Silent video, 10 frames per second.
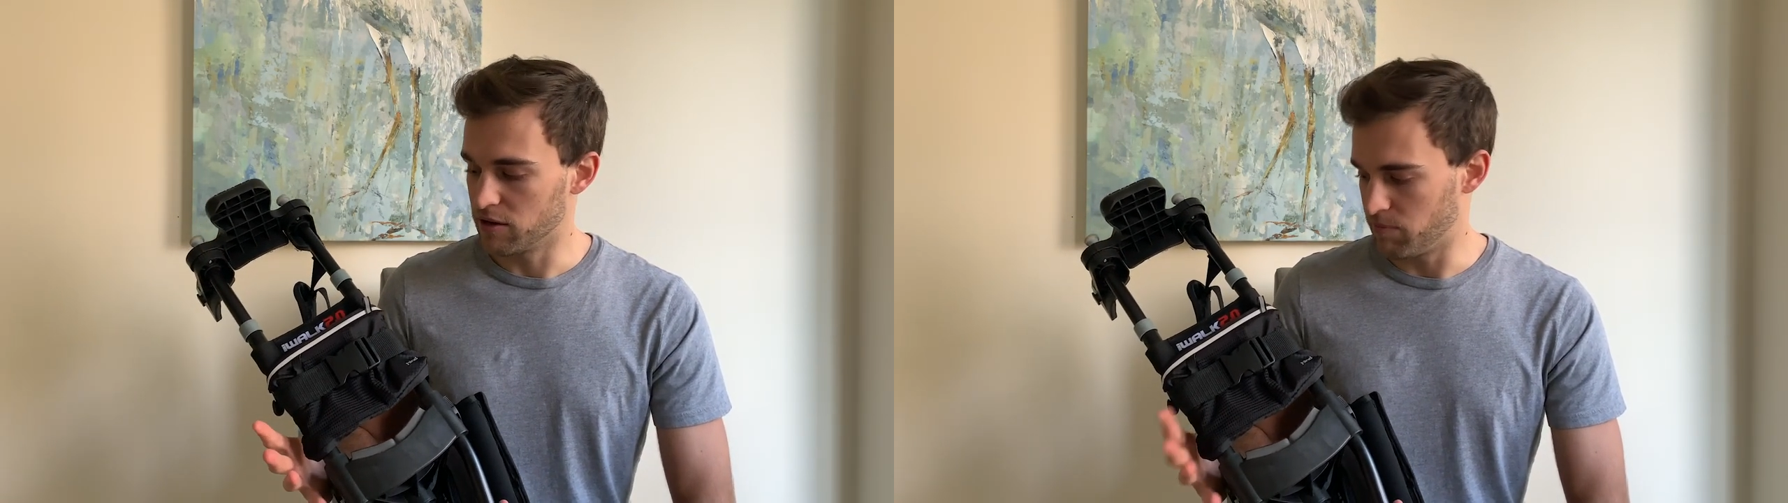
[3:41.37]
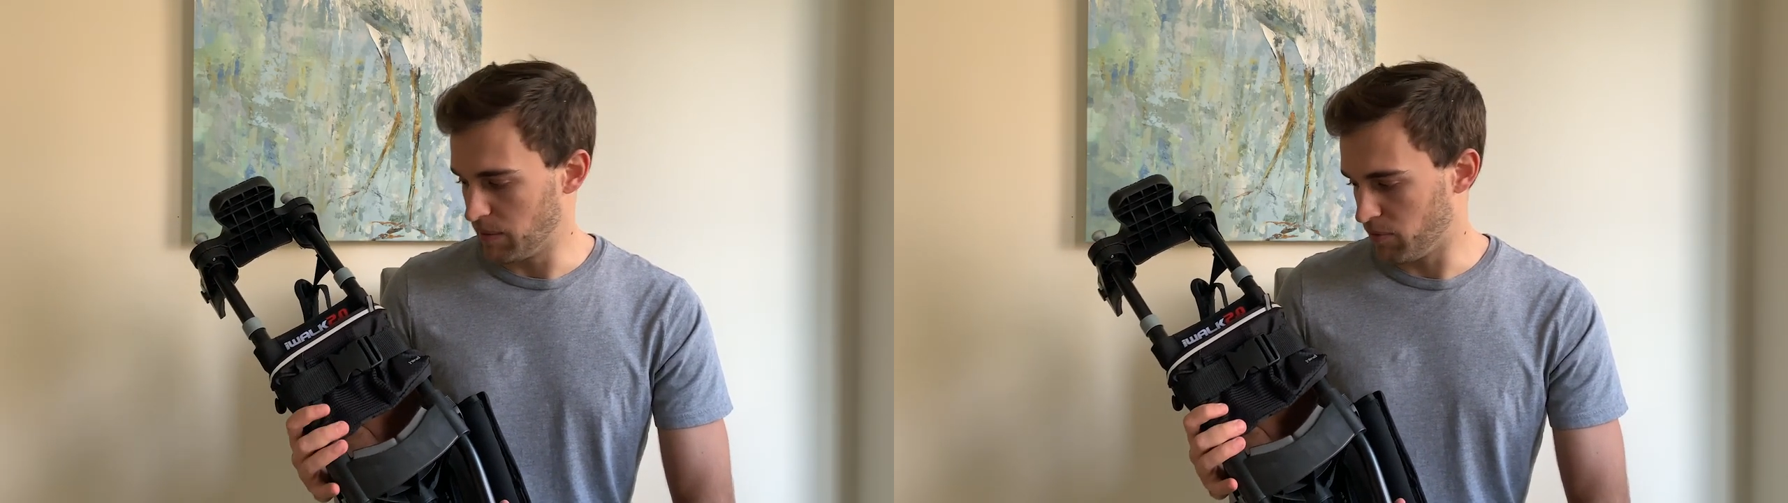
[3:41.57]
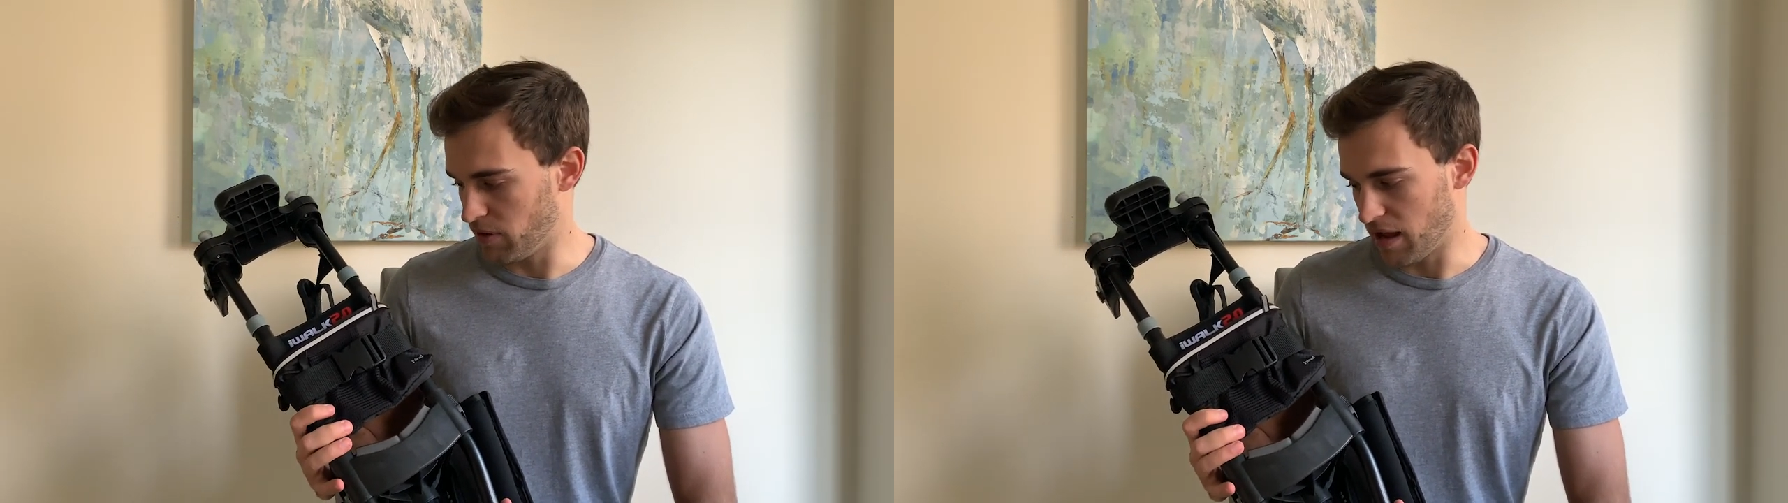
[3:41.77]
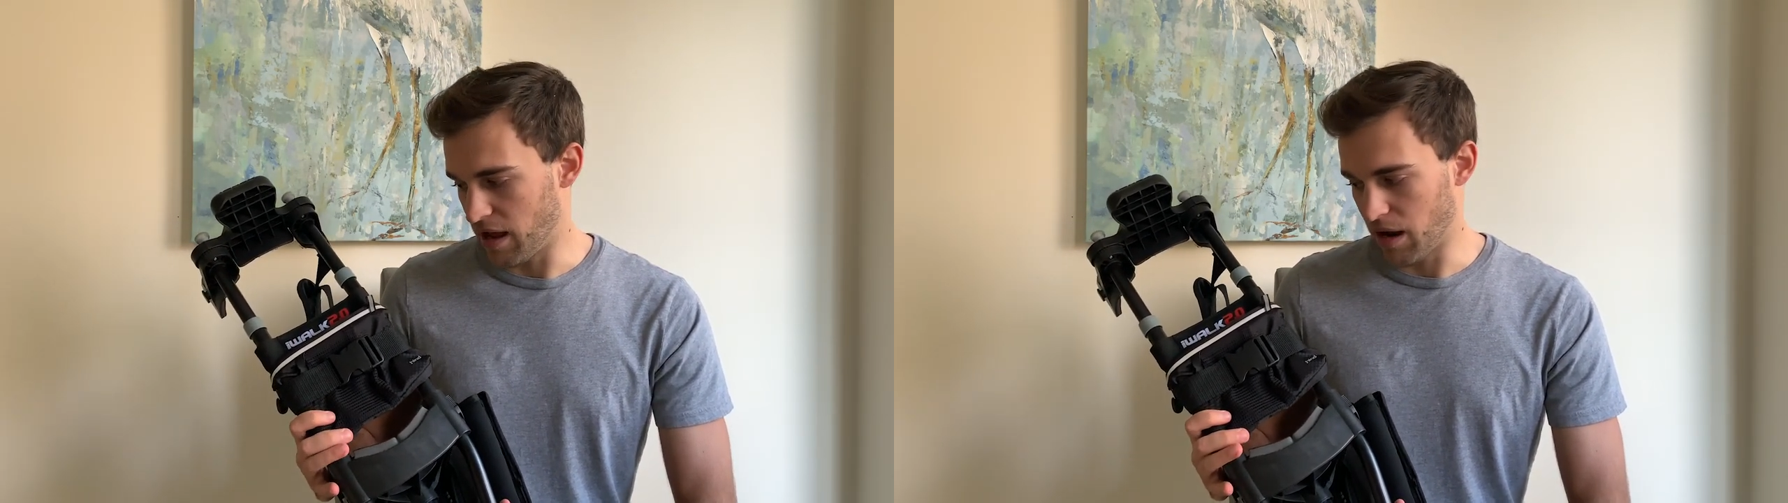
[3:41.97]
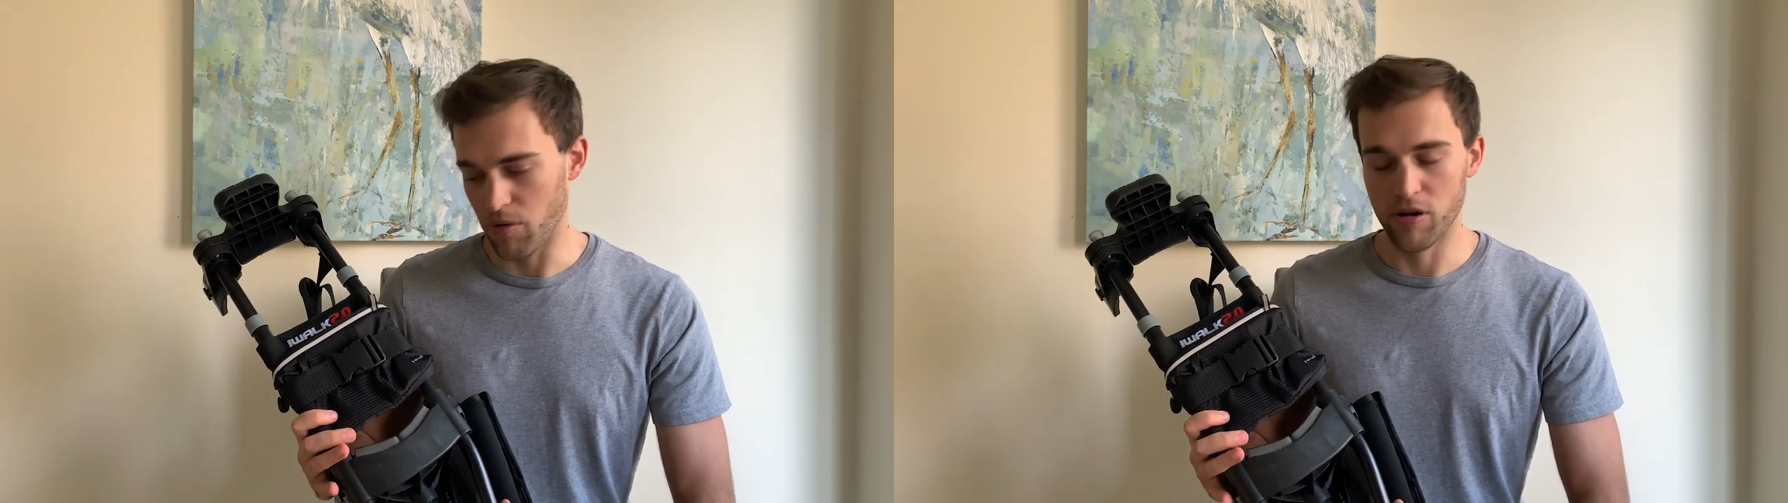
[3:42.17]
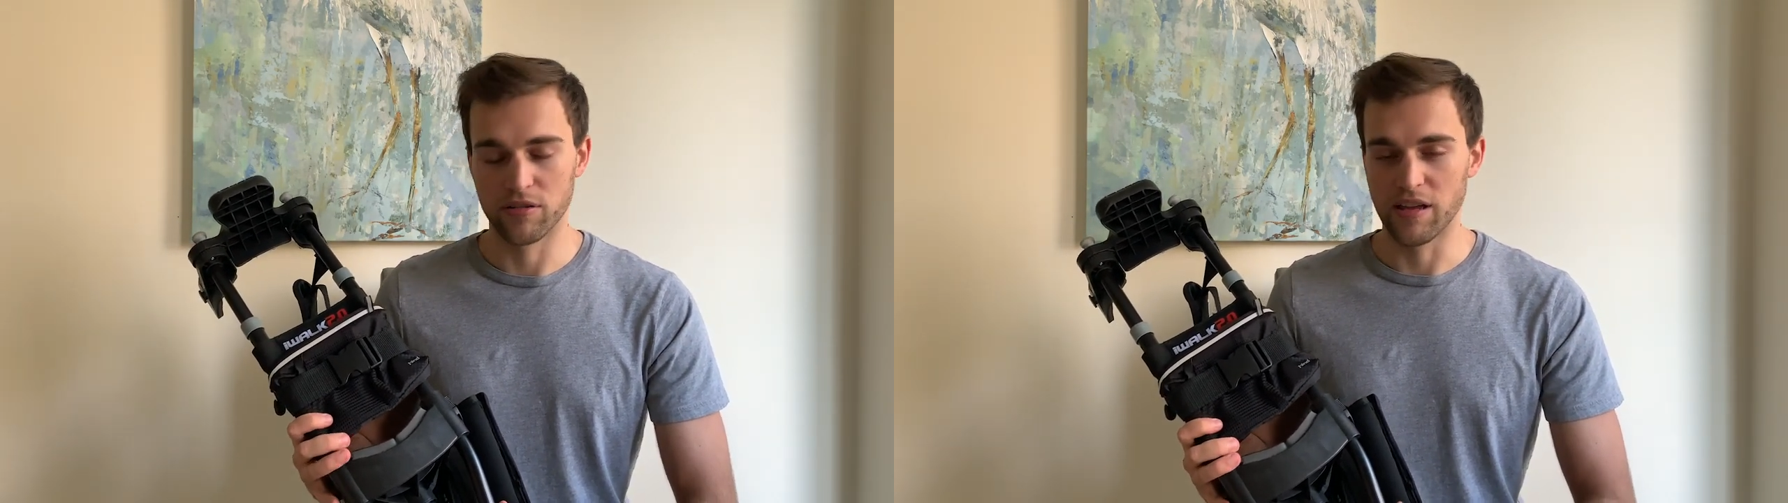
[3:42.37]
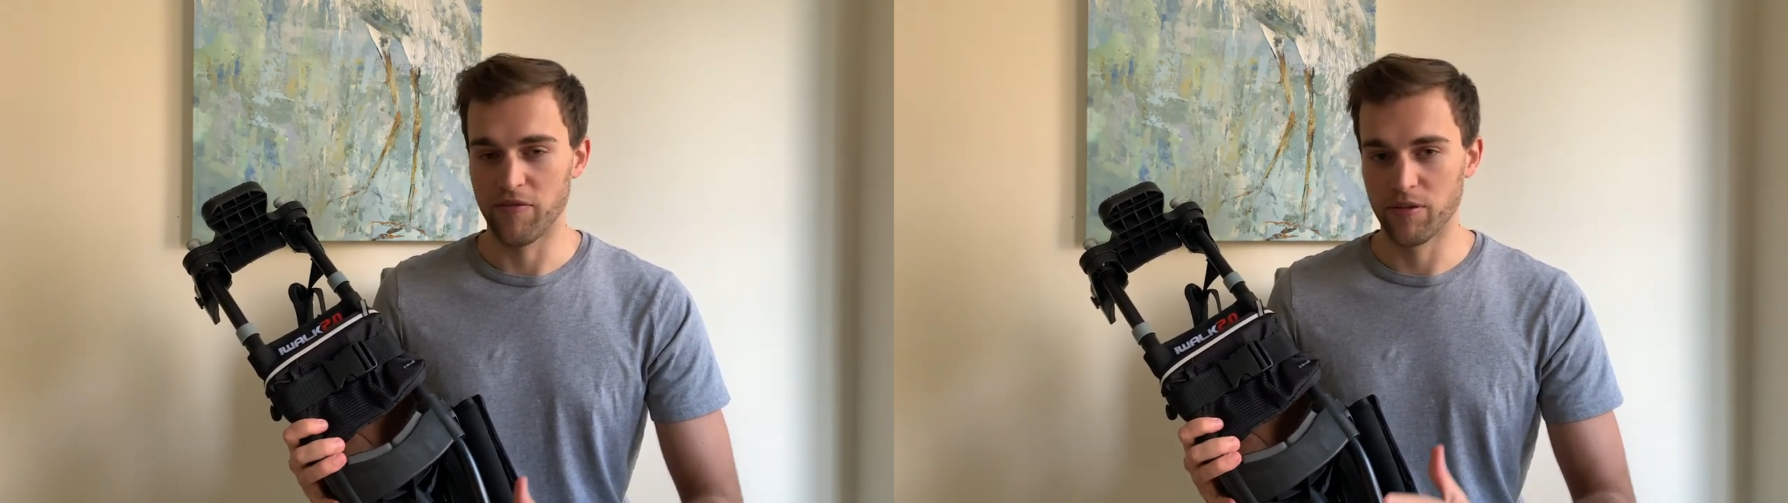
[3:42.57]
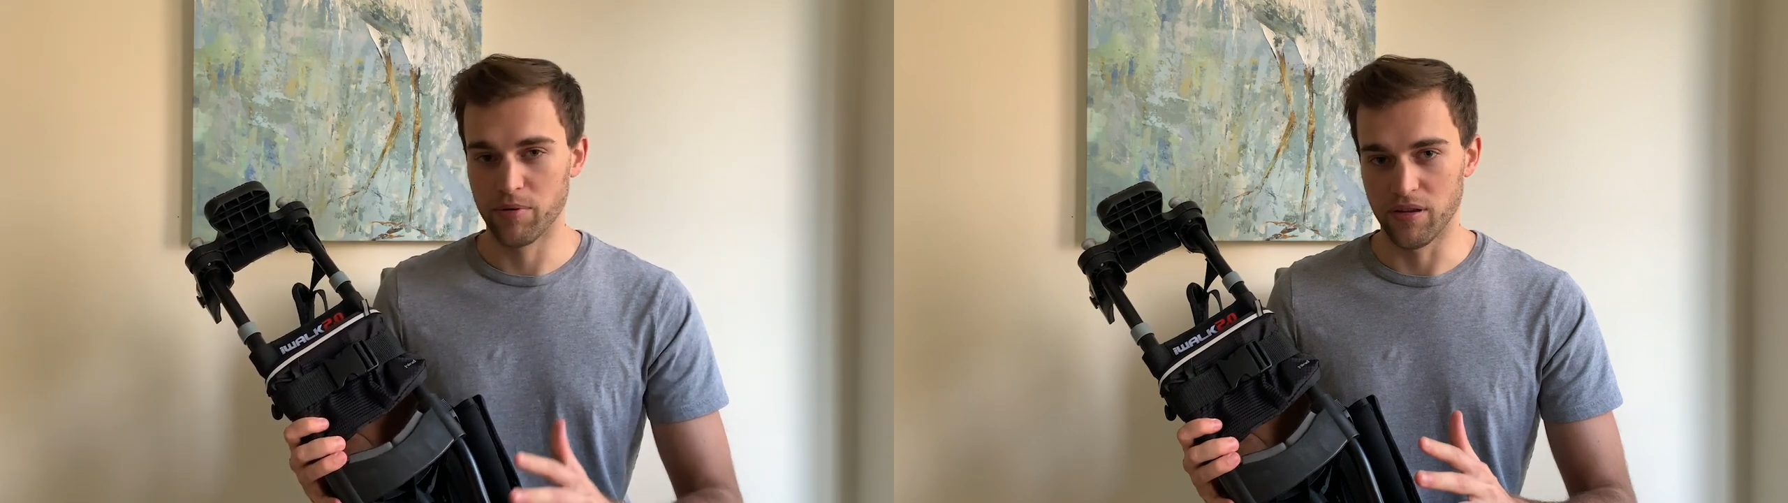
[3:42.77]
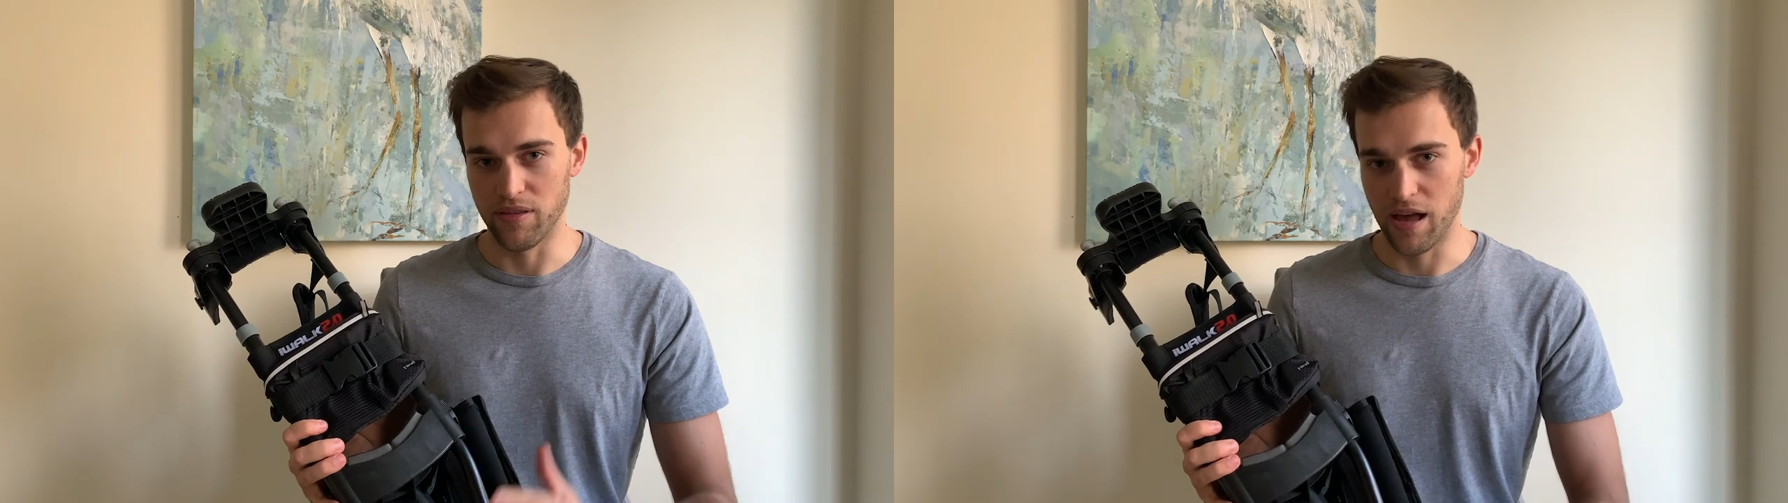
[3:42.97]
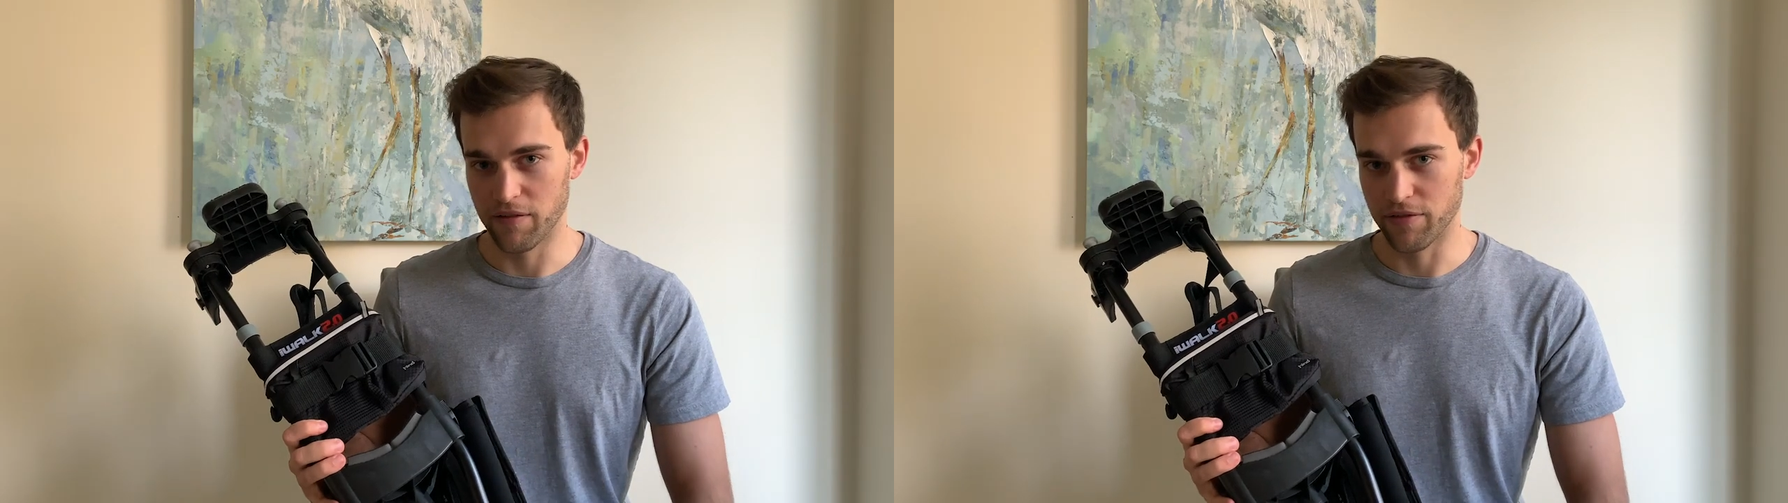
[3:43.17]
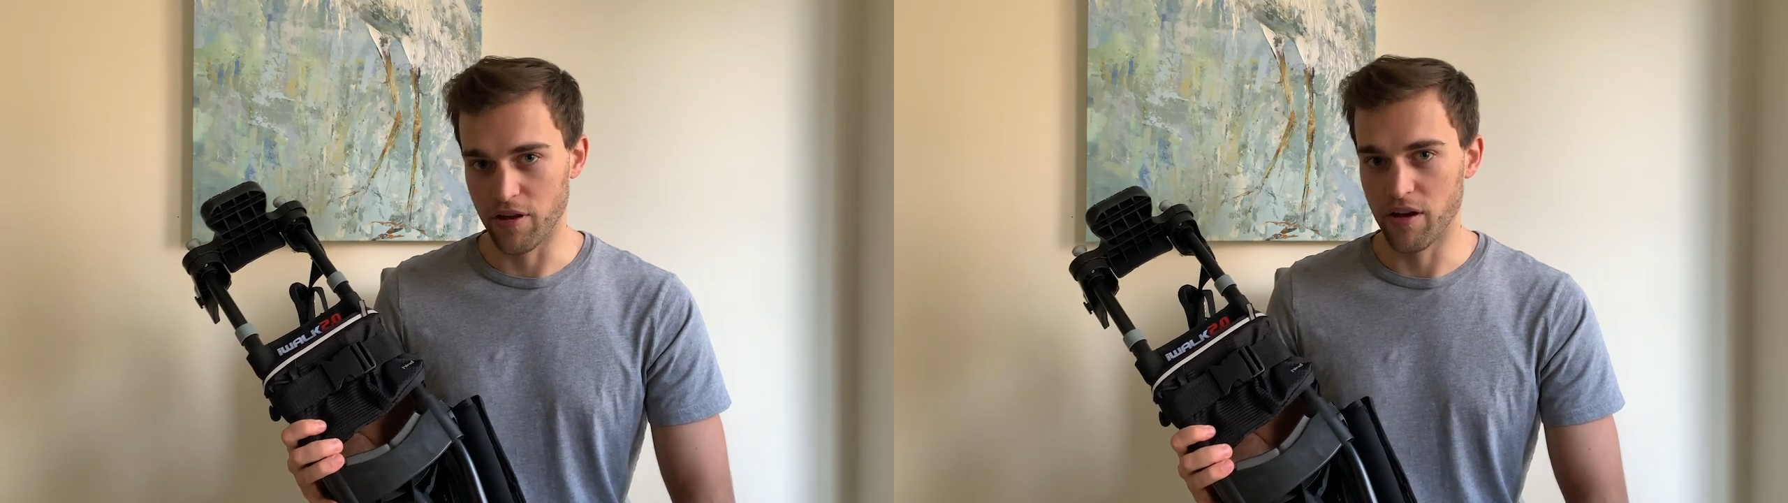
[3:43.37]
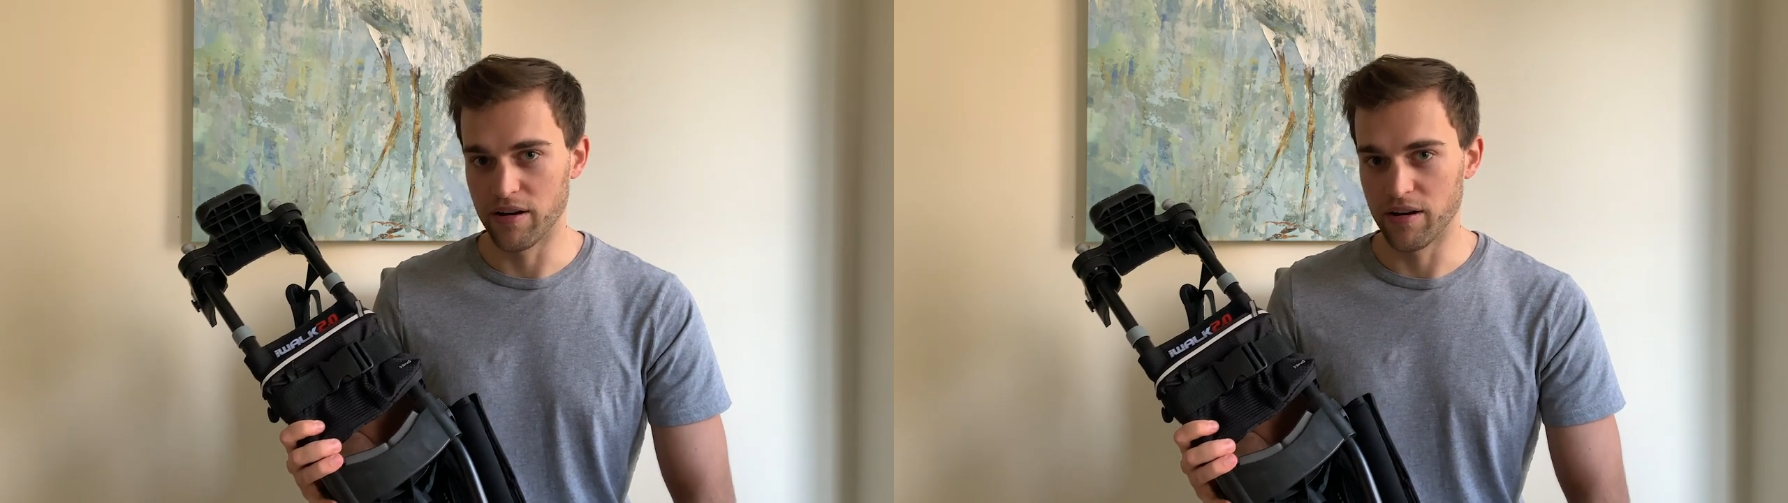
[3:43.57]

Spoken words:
The people at iWALK definitely put a lot of thought